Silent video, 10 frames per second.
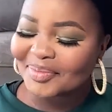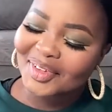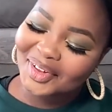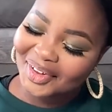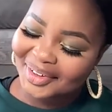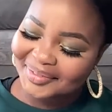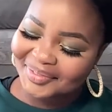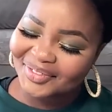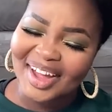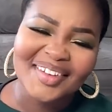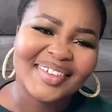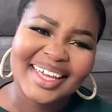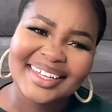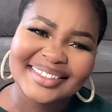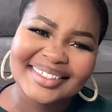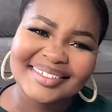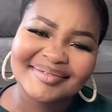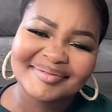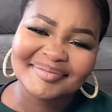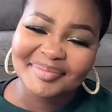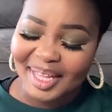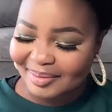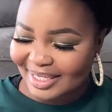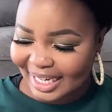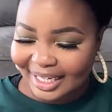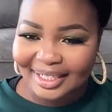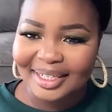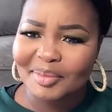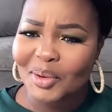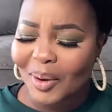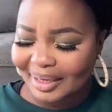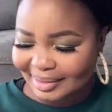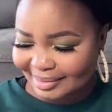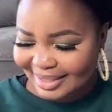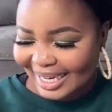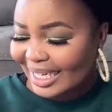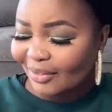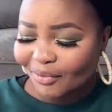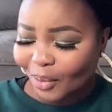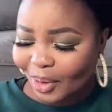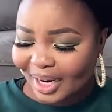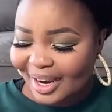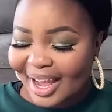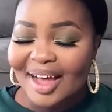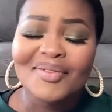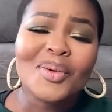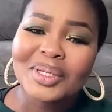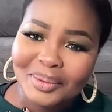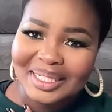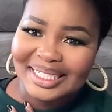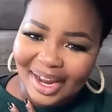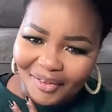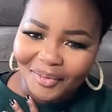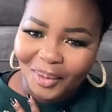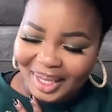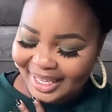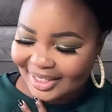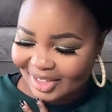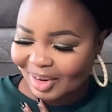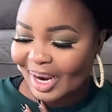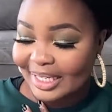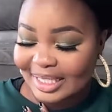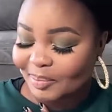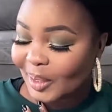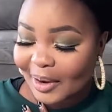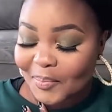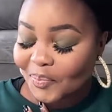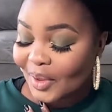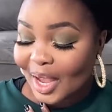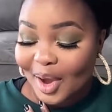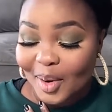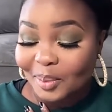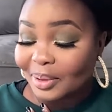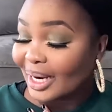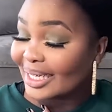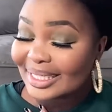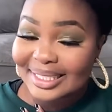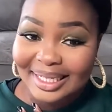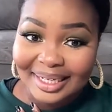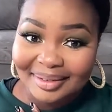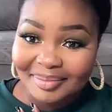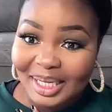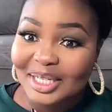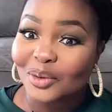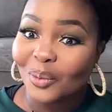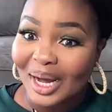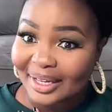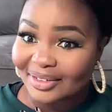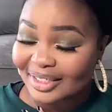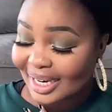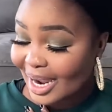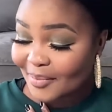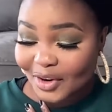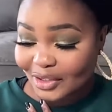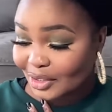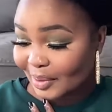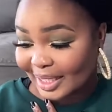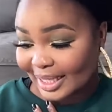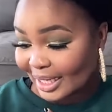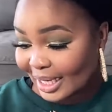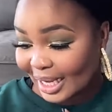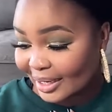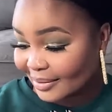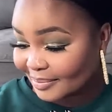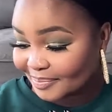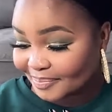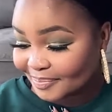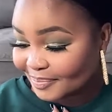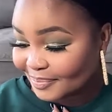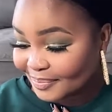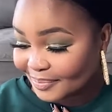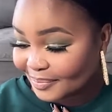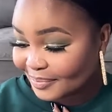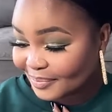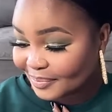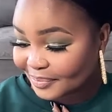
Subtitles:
Ugh, 5 kids. I'm jelly. Give me one. I need four. I've always wanted to have 4 kids, you guys, but pregnancy is wild. I'm not doing that again. Mm-mm.